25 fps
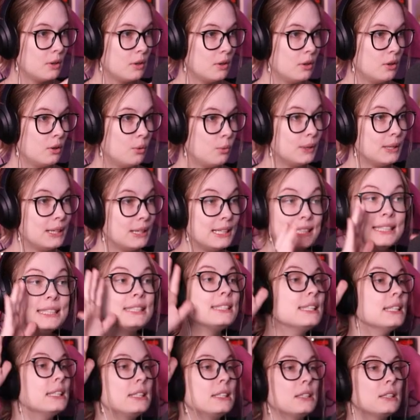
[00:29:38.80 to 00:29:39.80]
What is
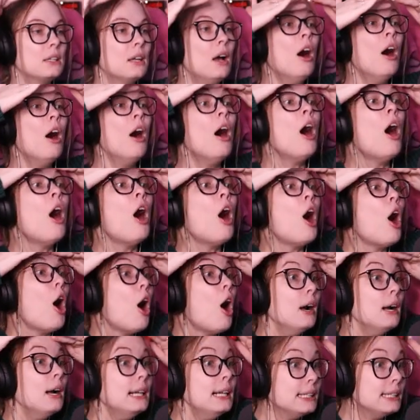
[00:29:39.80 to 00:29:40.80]
this? It's
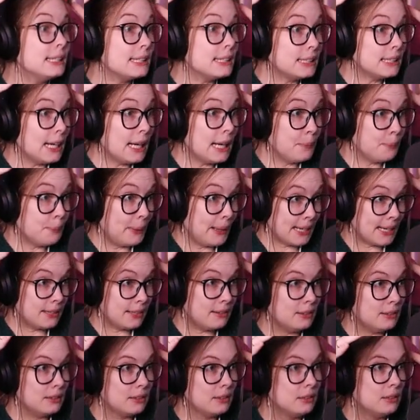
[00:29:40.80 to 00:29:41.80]
a giant pickle!